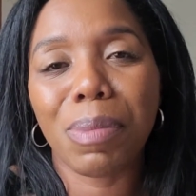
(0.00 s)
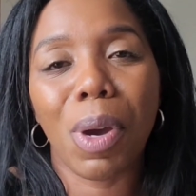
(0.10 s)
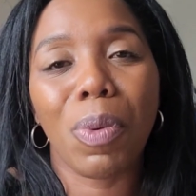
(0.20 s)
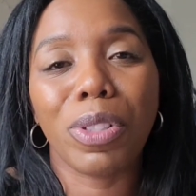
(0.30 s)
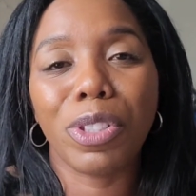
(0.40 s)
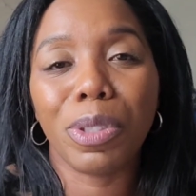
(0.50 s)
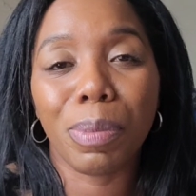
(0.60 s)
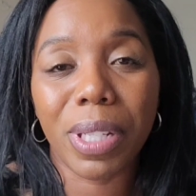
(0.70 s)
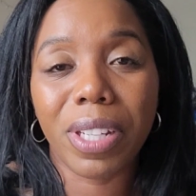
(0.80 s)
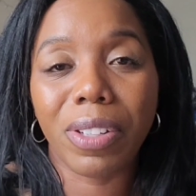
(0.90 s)
I want you to
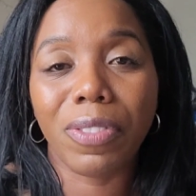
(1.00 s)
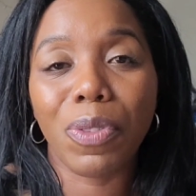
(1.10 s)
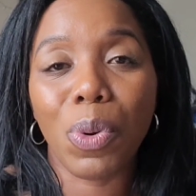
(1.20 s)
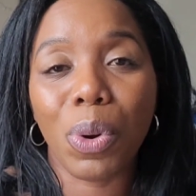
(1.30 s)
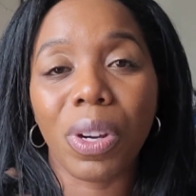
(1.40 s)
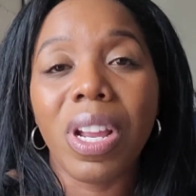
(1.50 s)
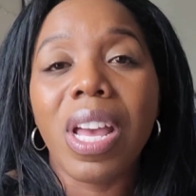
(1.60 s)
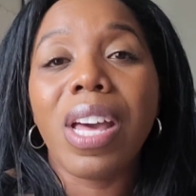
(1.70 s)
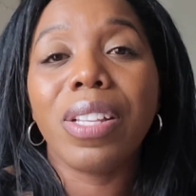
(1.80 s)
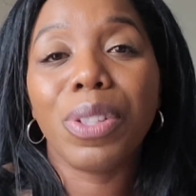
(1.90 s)
be here for
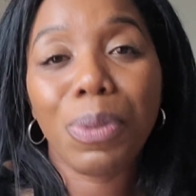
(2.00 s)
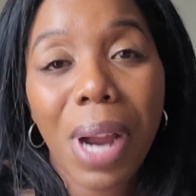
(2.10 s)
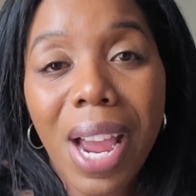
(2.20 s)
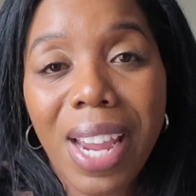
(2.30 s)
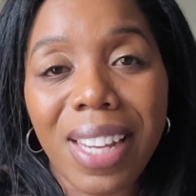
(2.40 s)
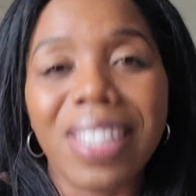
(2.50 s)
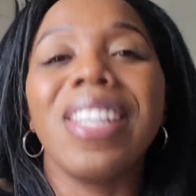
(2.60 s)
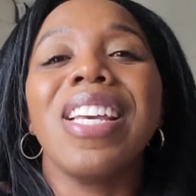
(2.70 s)
the ride.